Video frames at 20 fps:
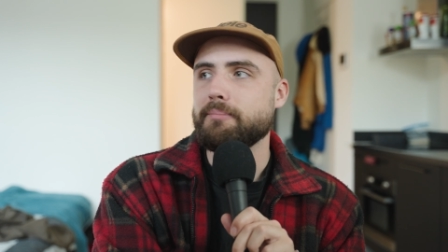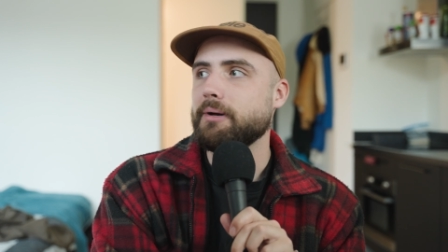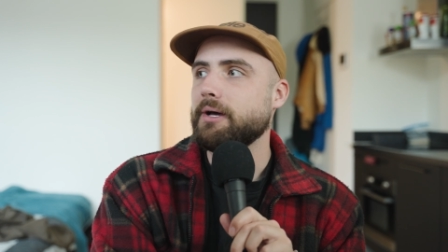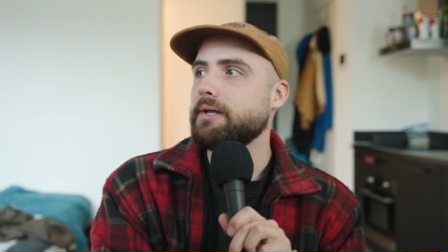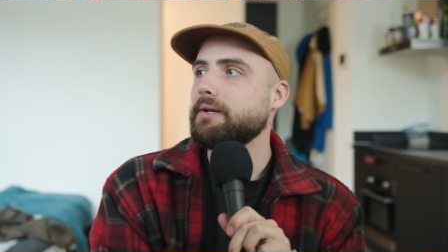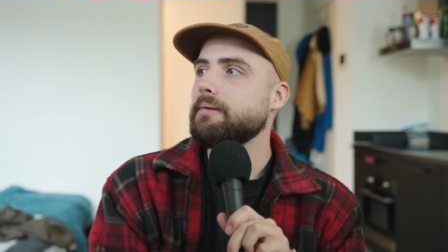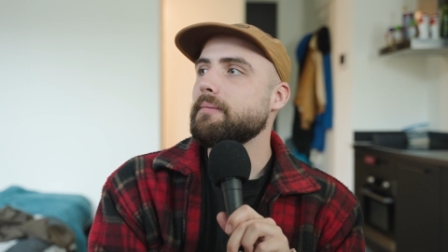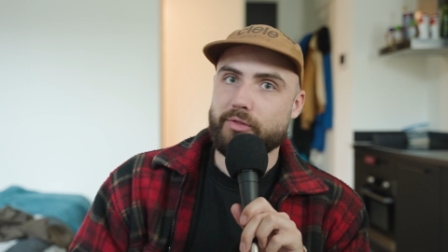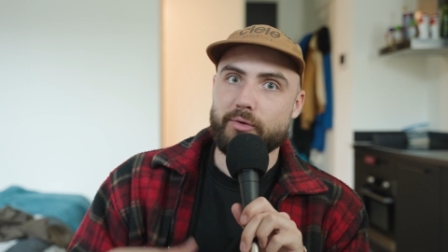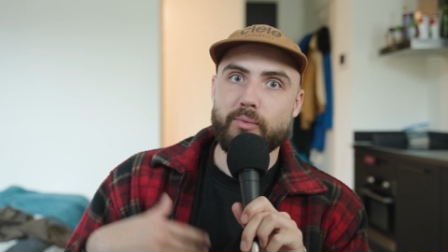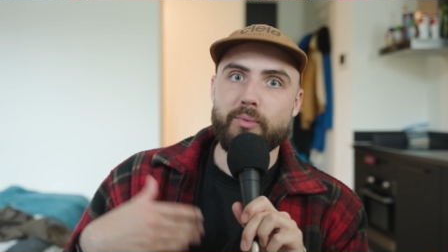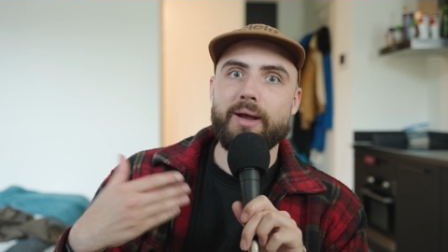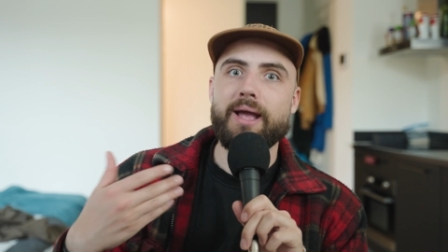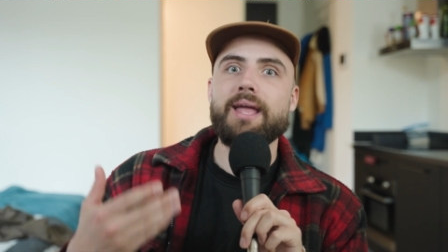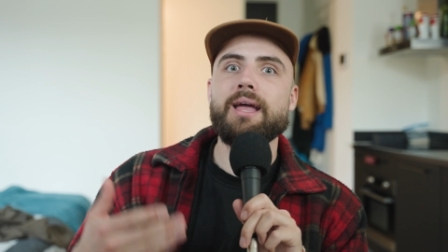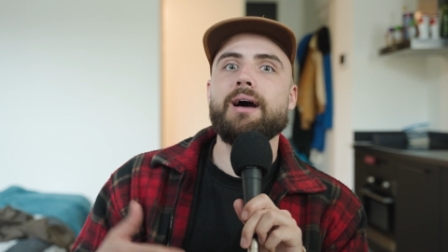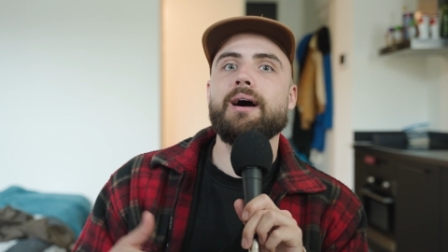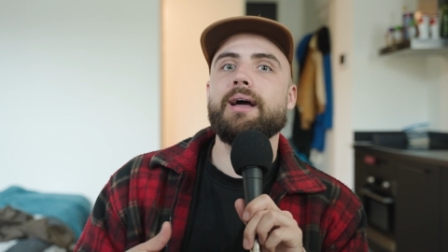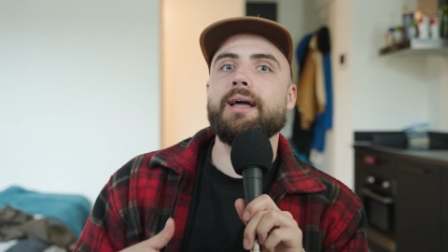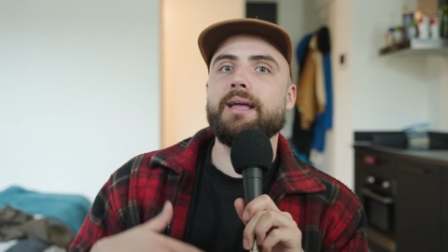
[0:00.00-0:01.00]
But the
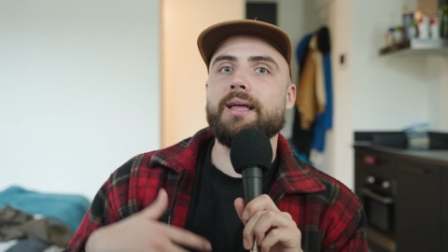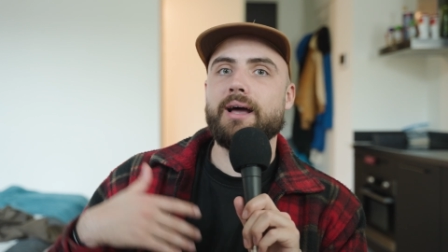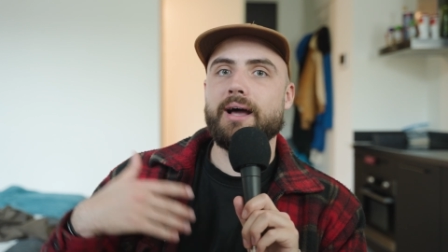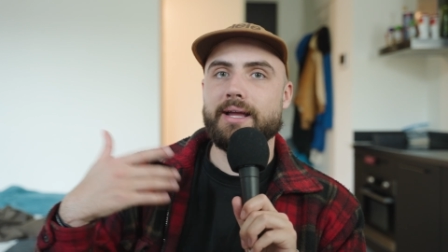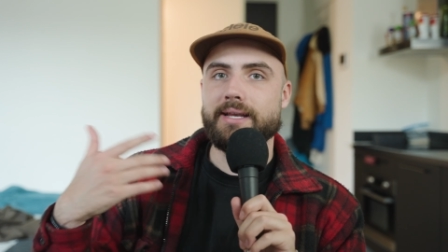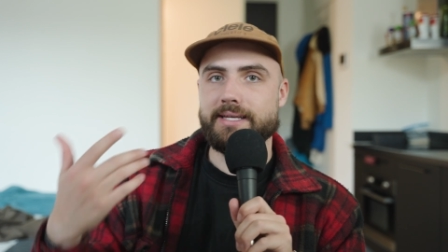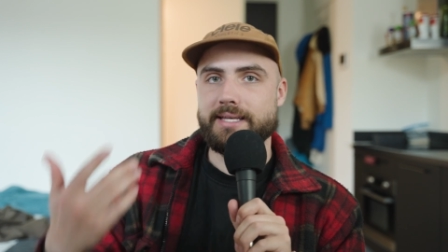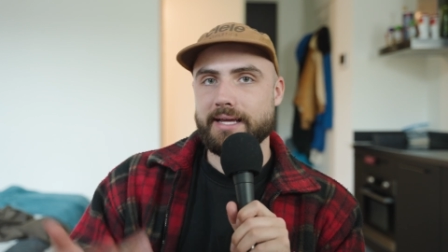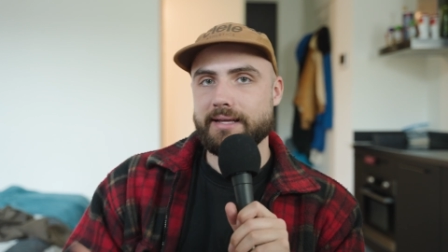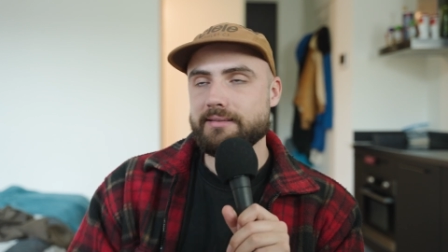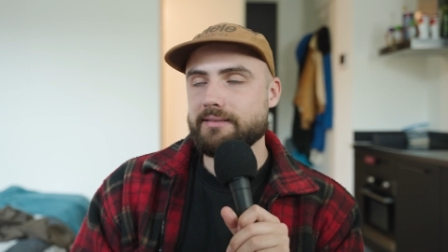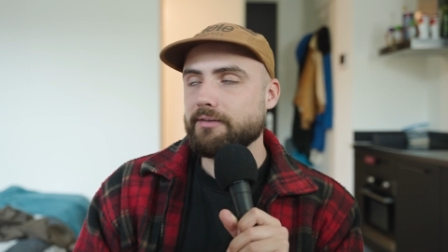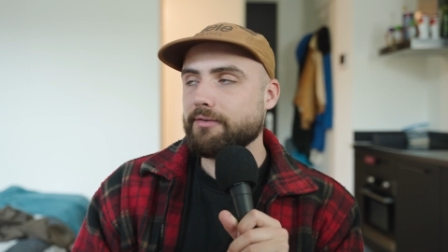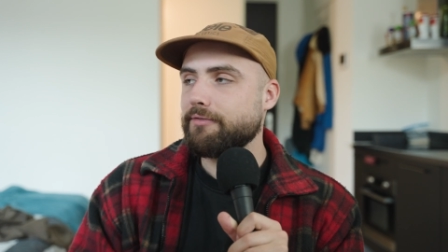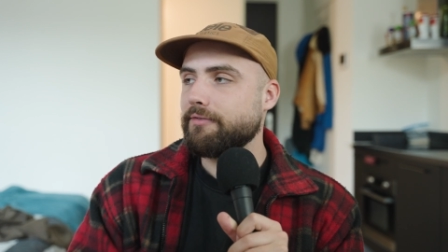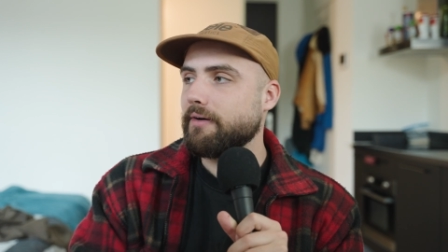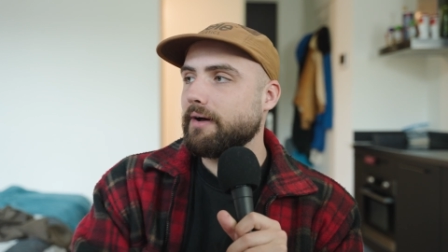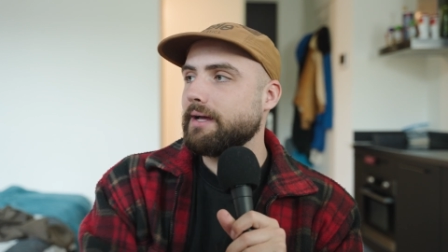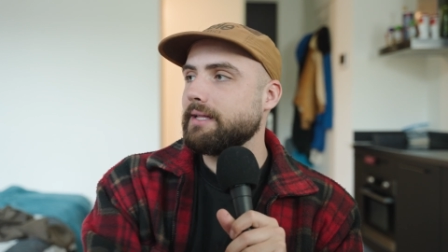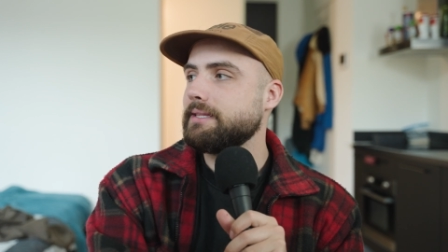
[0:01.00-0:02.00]
way I
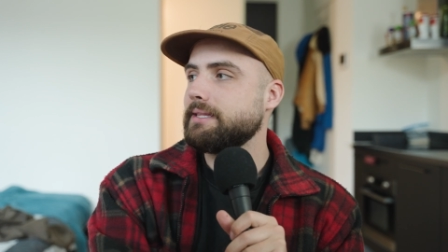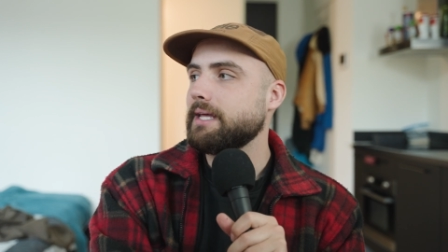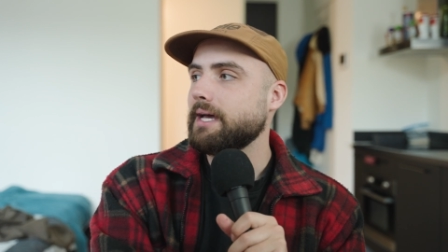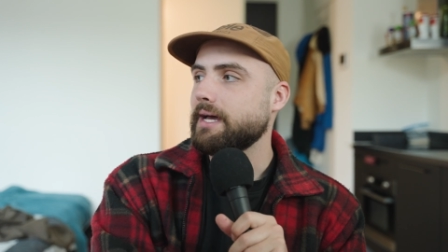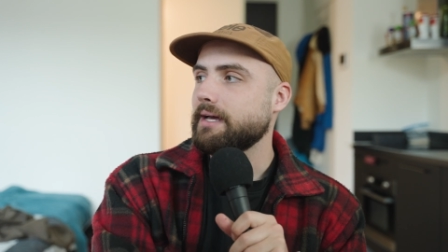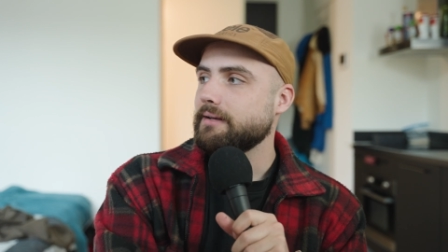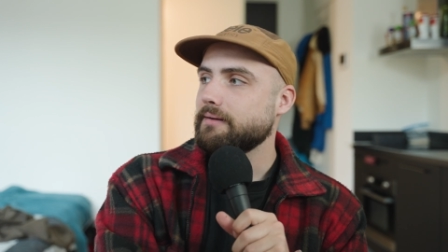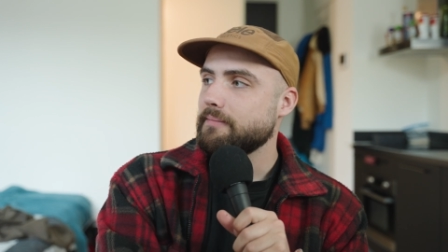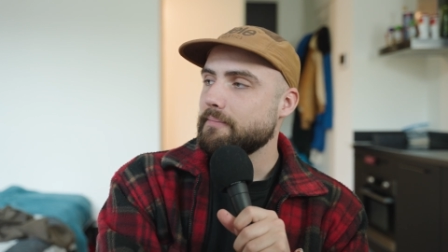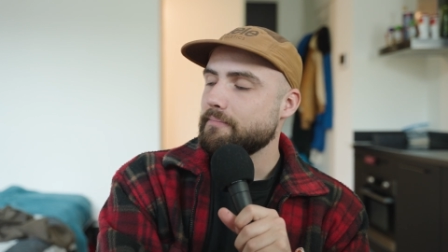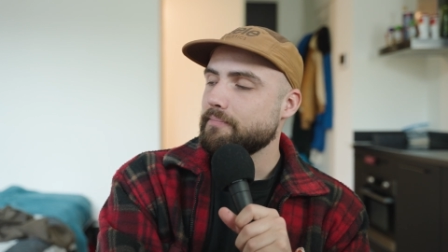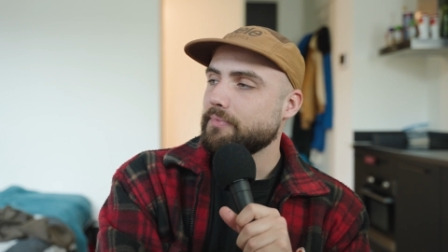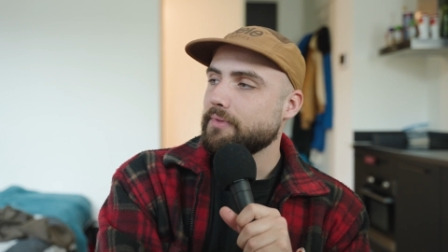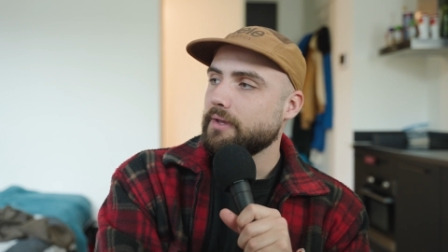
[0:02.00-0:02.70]
identified that